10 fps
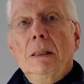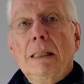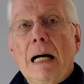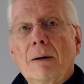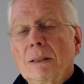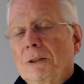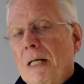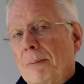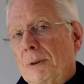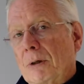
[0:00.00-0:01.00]
Now, in the
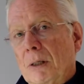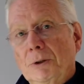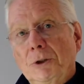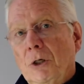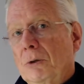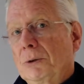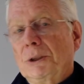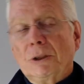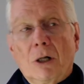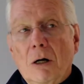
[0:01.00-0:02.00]
chapter on Jones,
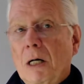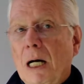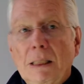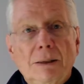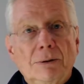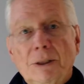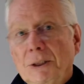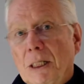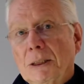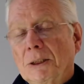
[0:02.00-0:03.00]
there are all kinds of
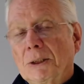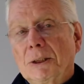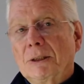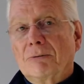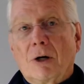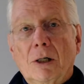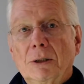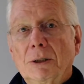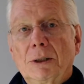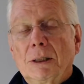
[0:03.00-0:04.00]
suggestions as far
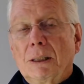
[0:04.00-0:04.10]
as